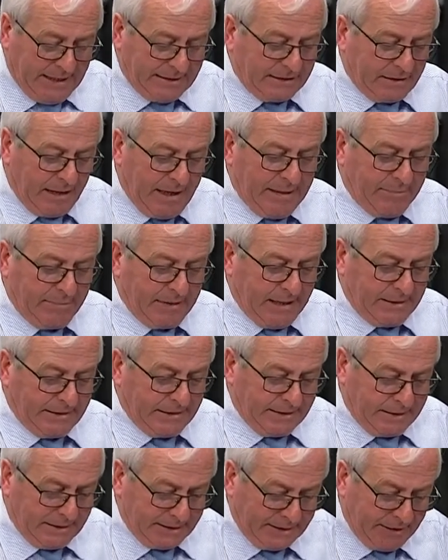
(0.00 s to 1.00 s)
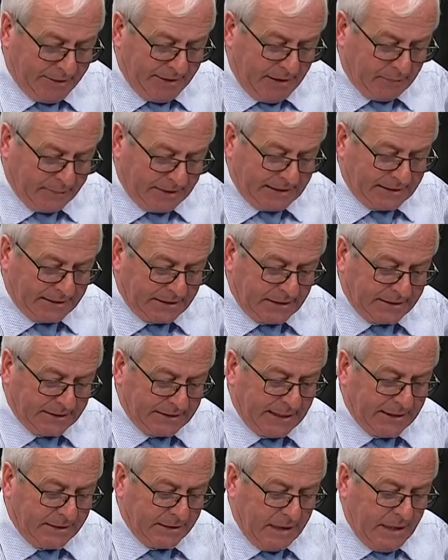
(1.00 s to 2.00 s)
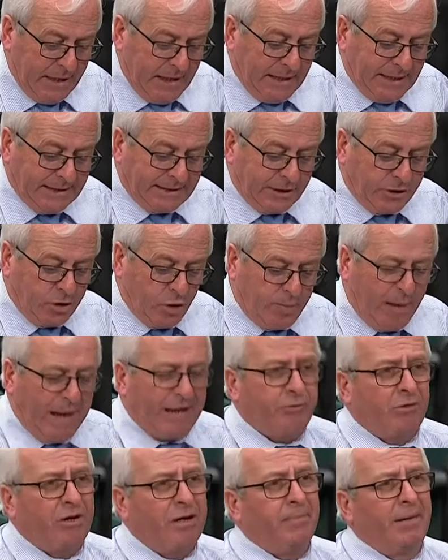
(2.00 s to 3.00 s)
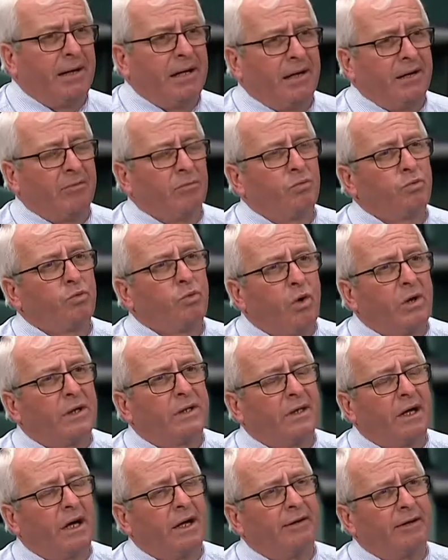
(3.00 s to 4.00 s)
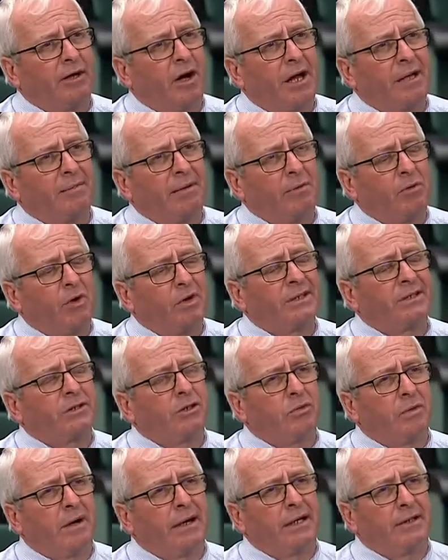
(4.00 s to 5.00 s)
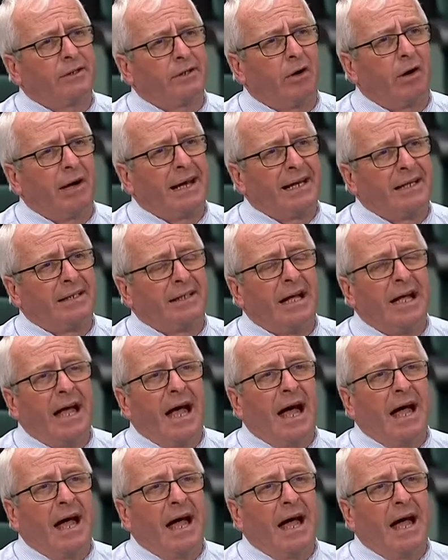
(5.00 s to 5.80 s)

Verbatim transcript: it's time that the Syrian objectives, as I said, it's a 2.3 billion worth uh, economy worth to, uh, to, Ireland,